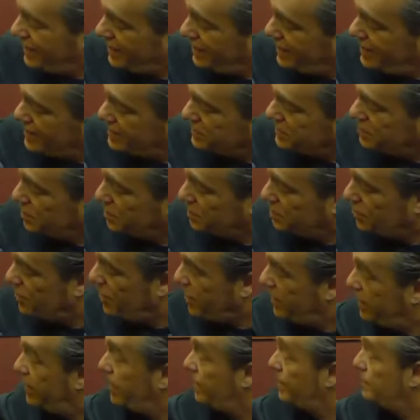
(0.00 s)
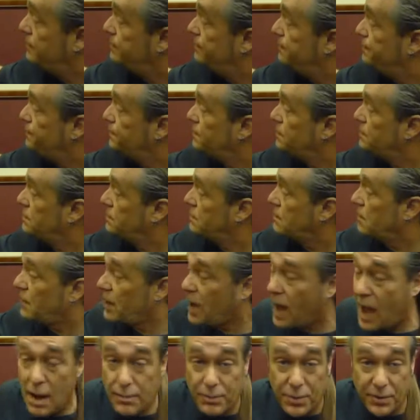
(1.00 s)
Integrating
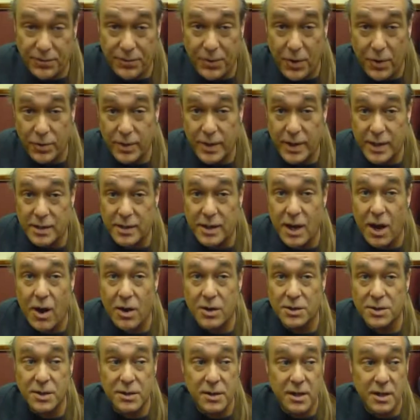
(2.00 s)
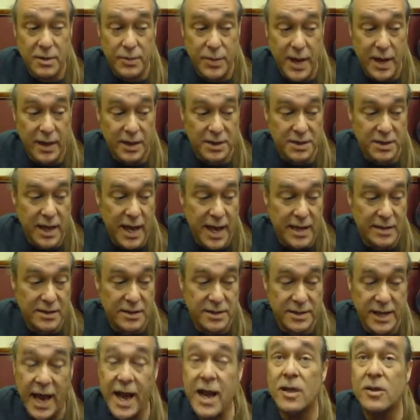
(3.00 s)
Epiphone guitars into the mix, and
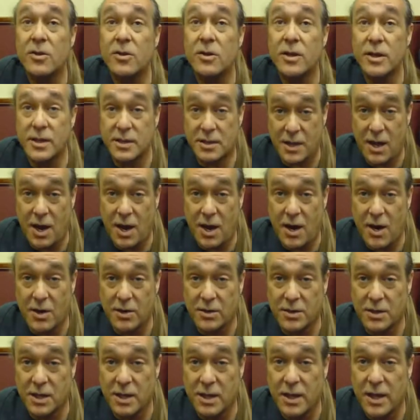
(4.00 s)
Taylor guitars